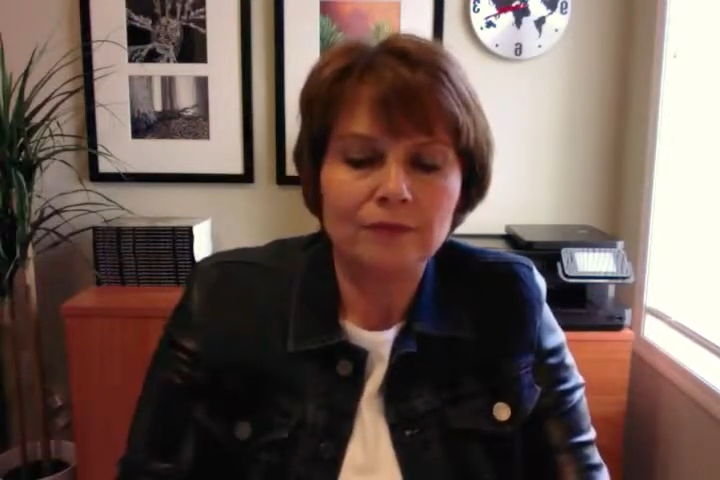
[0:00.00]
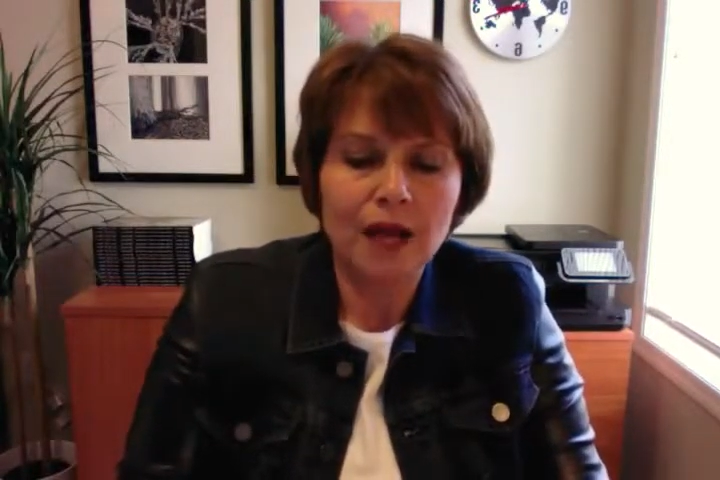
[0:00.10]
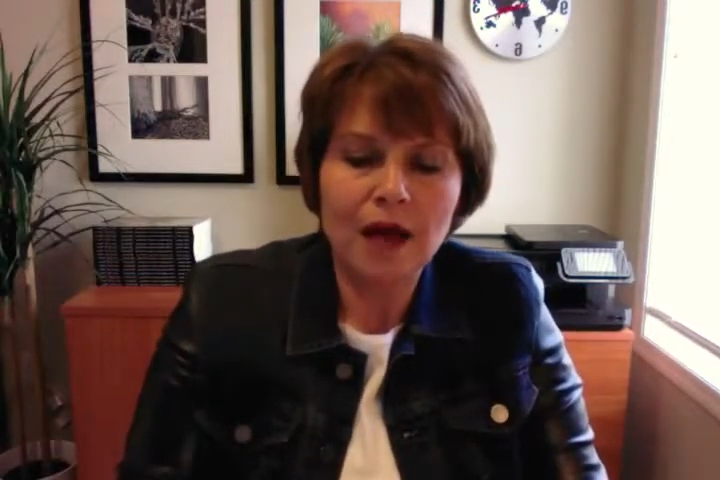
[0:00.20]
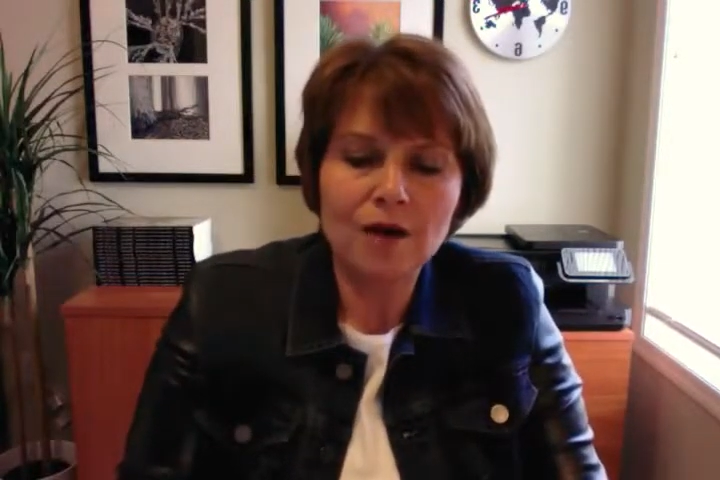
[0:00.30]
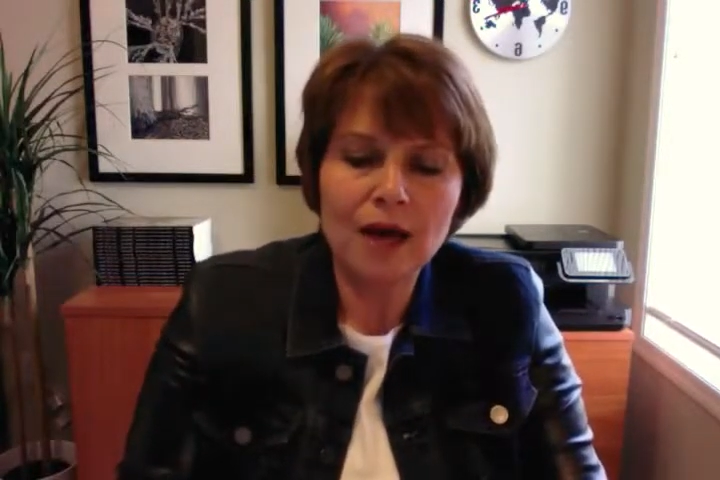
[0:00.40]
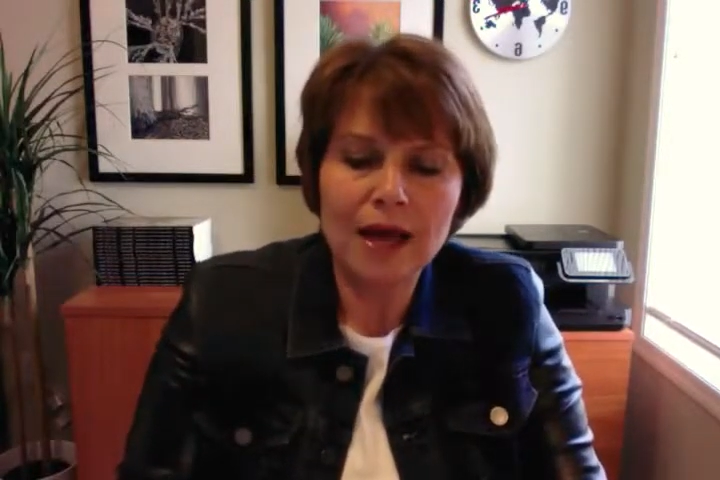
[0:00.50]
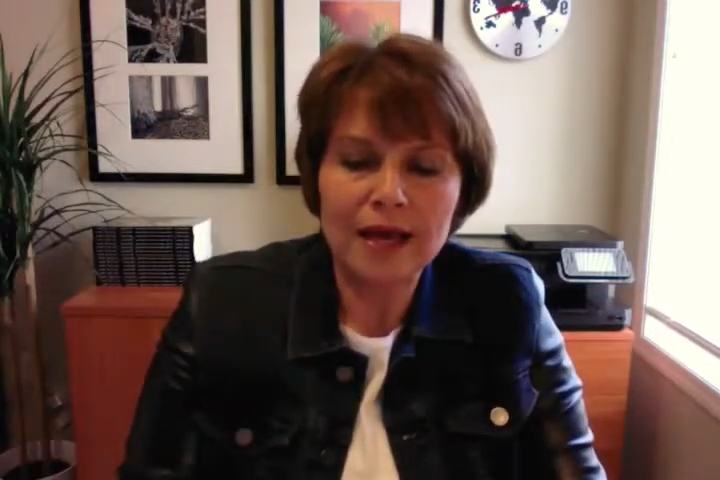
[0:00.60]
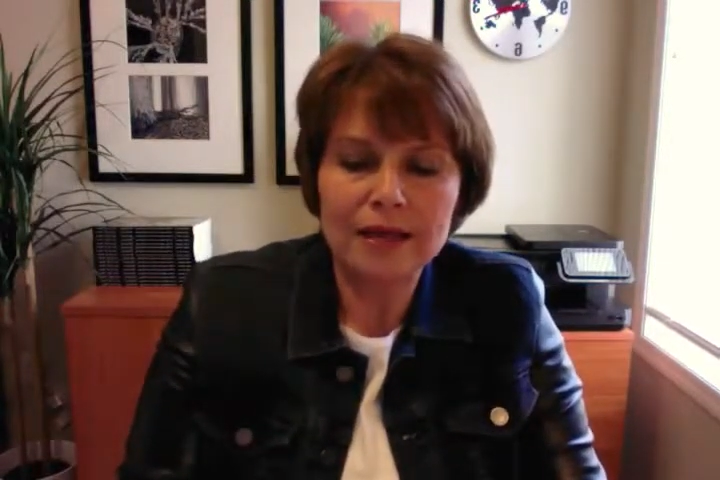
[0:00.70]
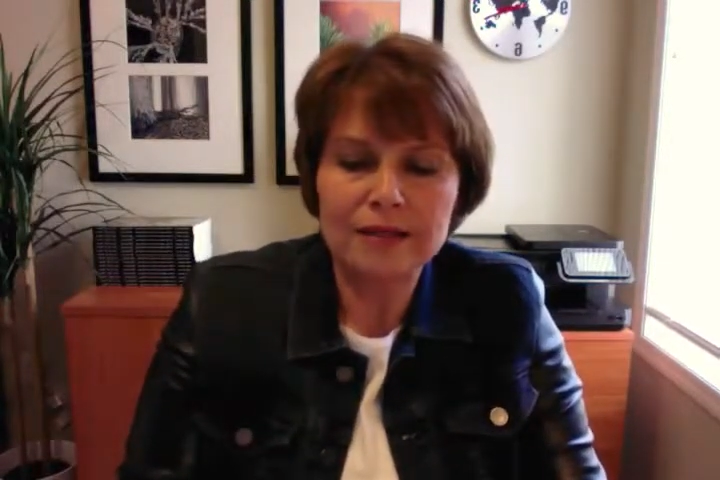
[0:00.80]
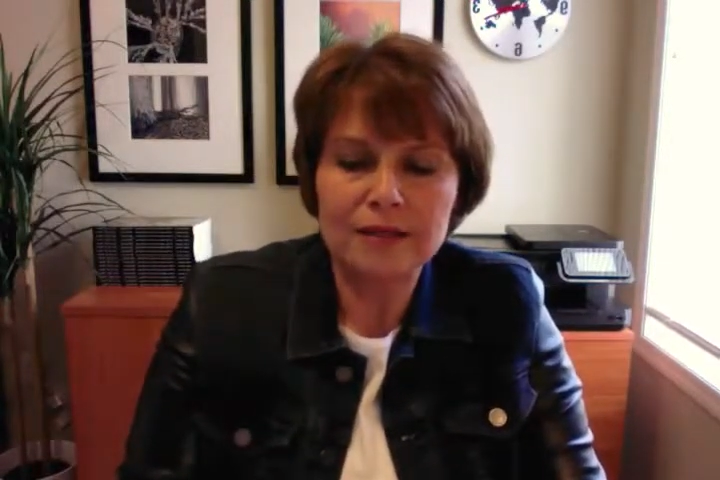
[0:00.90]
How
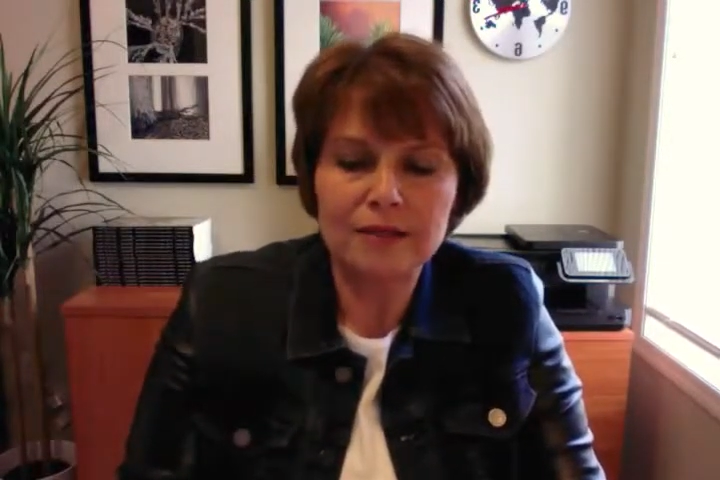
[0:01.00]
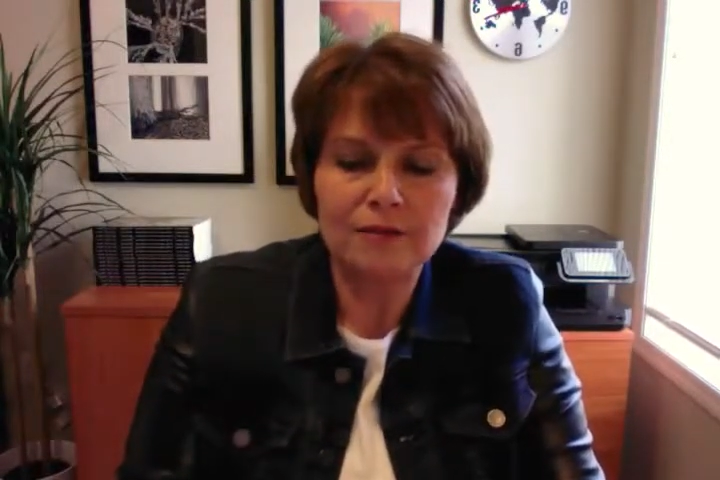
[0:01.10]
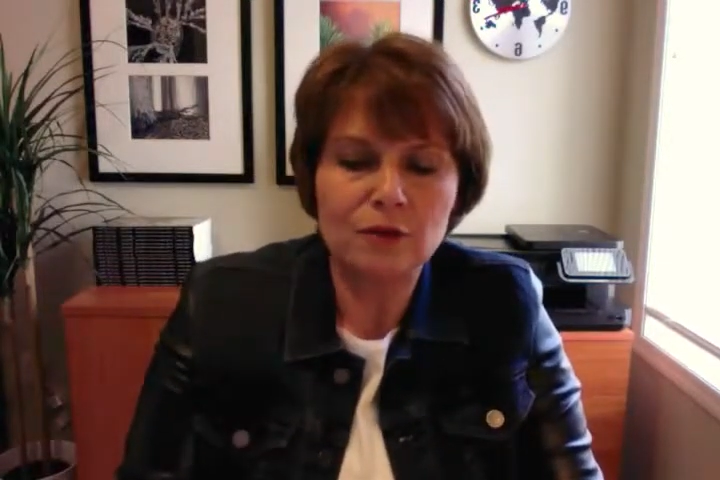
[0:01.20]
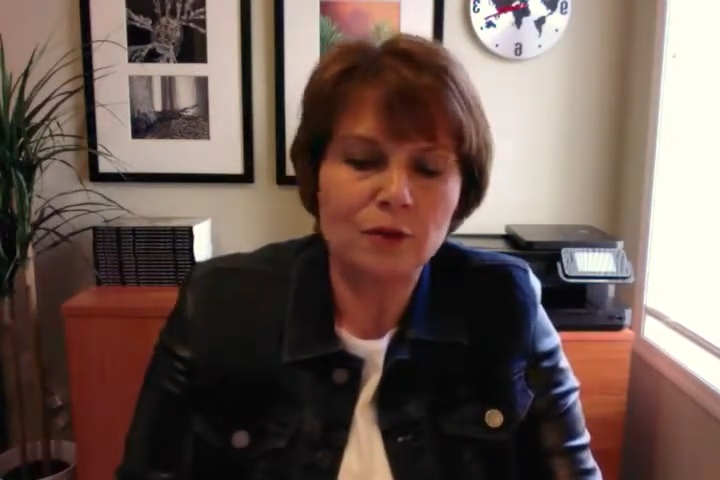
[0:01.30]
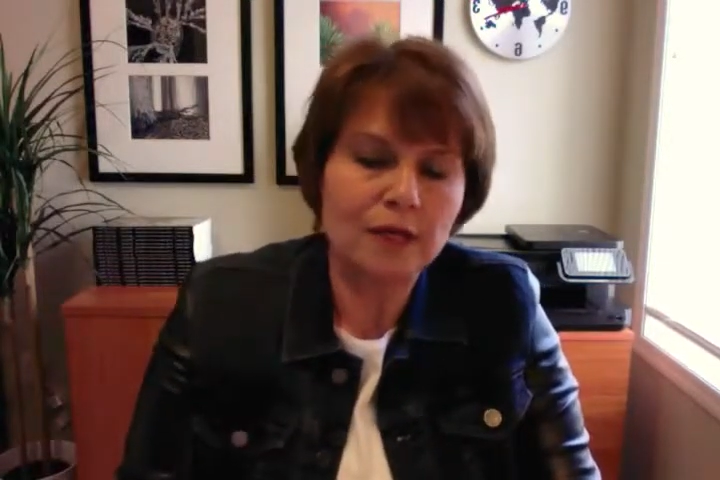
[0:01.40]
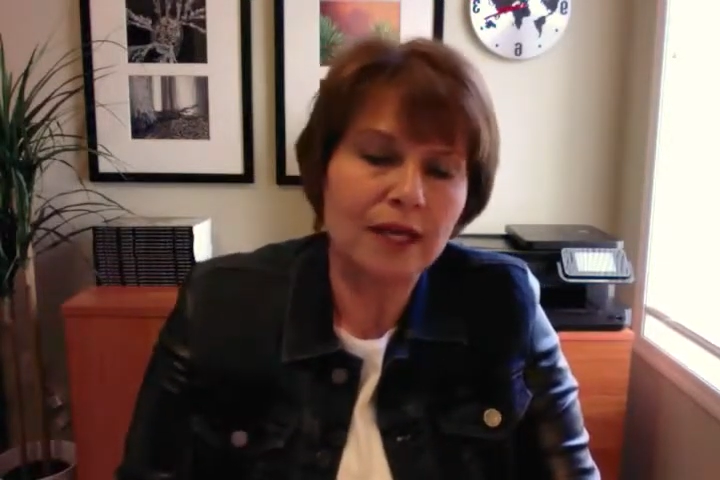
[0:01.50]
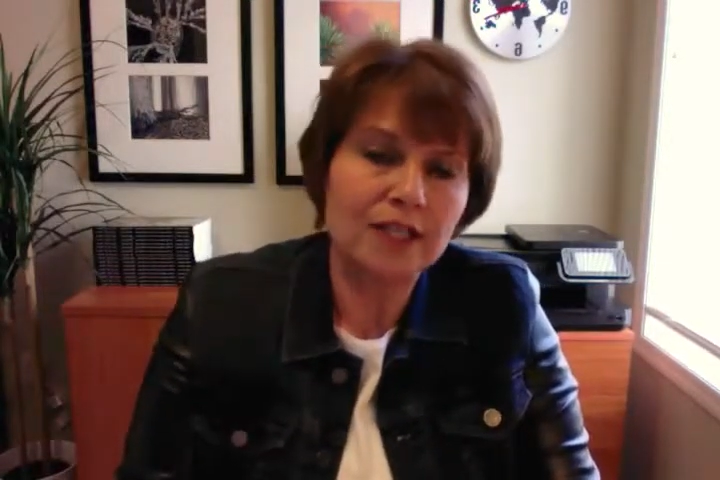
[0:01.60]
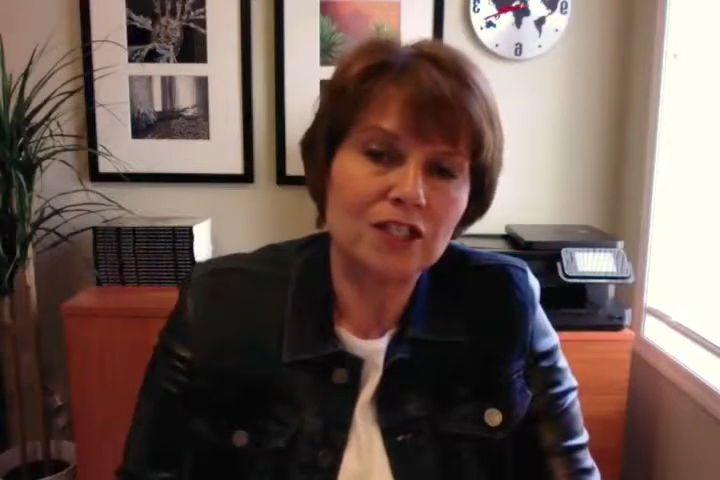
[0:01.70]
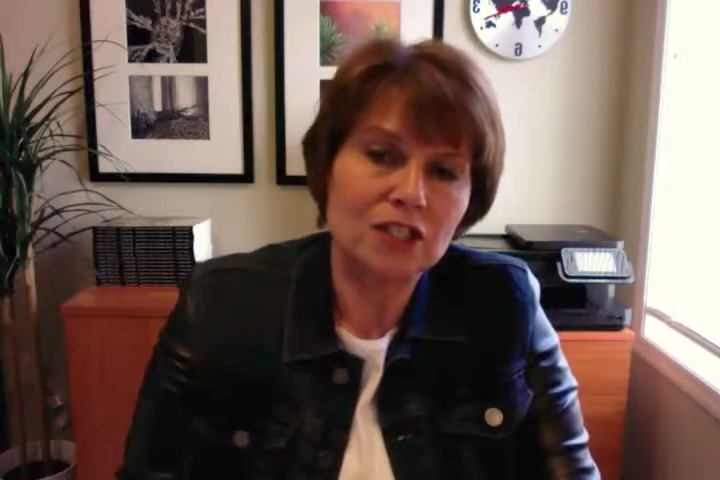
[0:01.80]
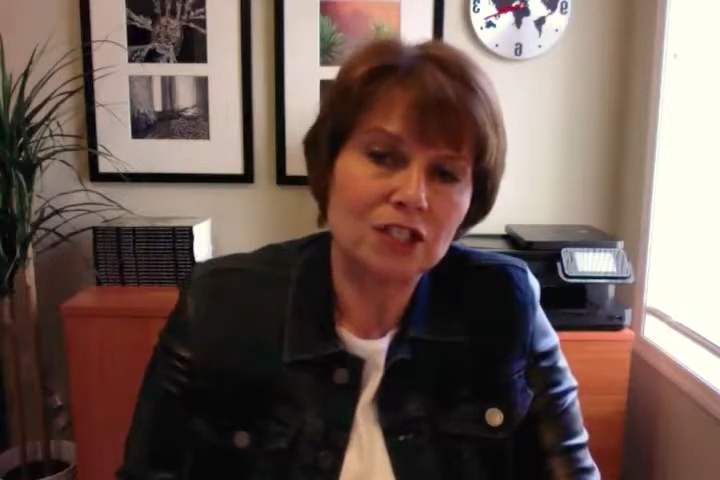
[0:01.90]
has your
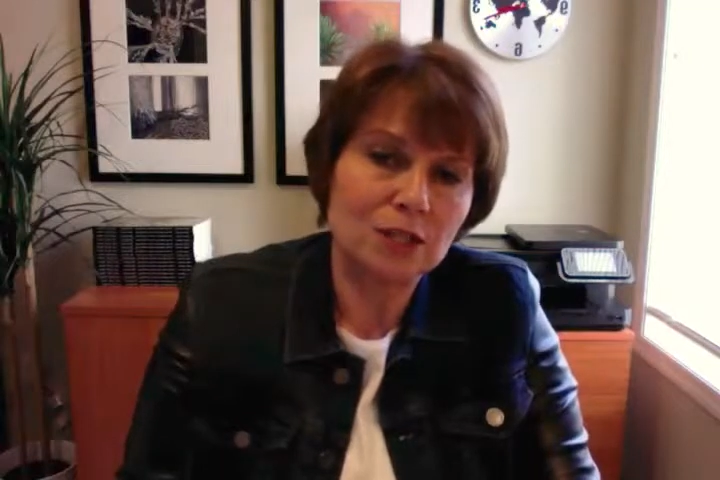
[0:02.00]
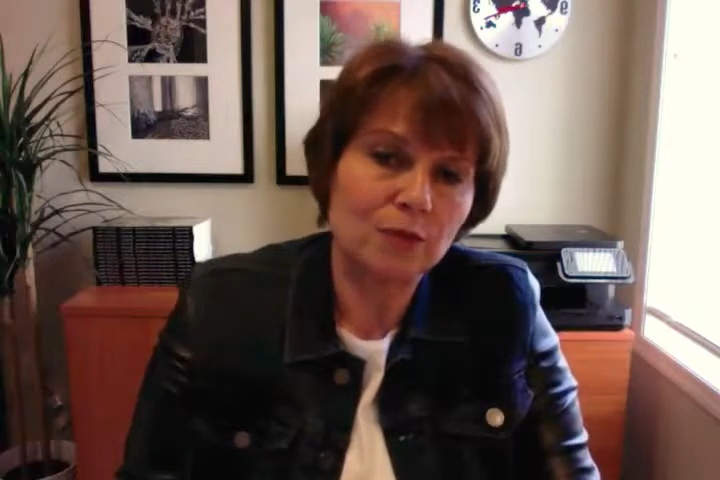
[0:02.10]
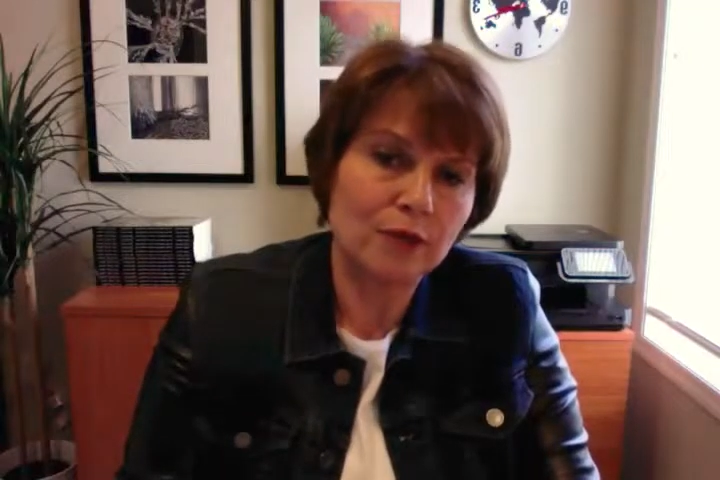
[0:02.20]
relationship